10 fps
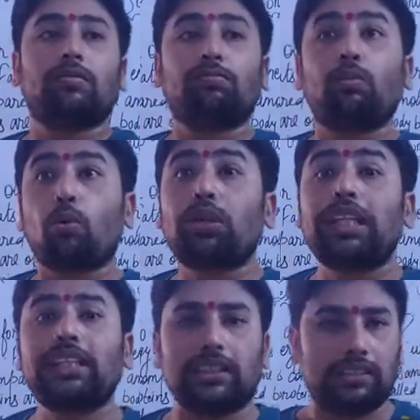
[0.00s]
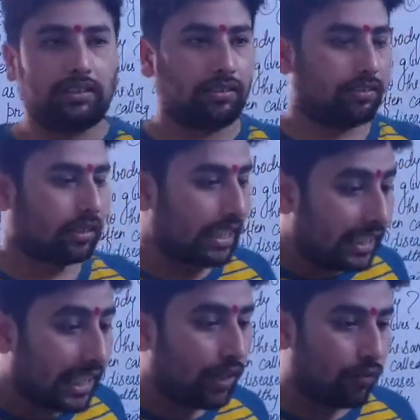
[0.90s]
protein
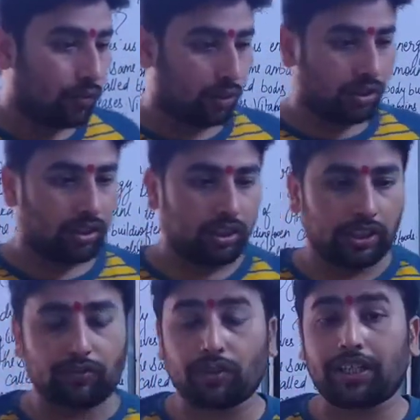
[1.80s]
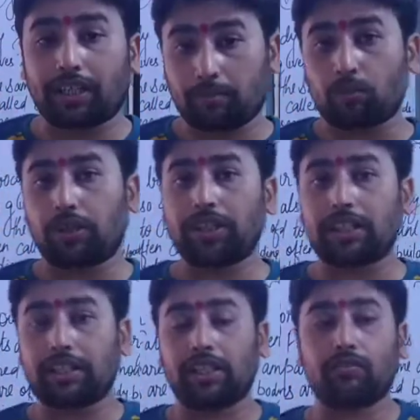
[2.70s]
containing food, if you are eating protein
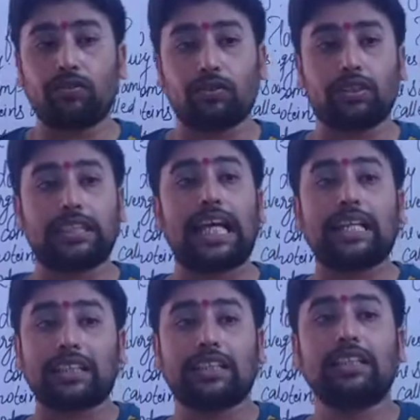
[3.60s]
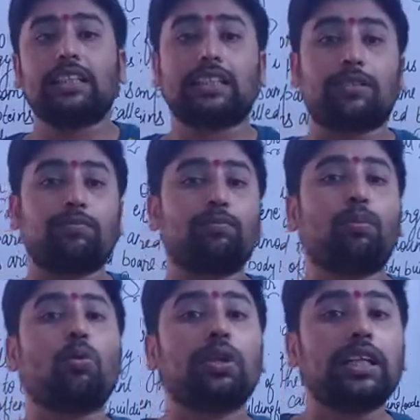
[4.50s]
containing food, then the
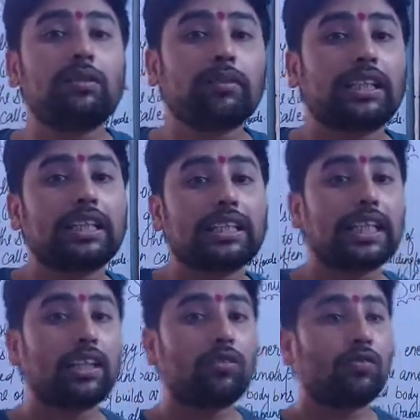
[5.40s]
protein containing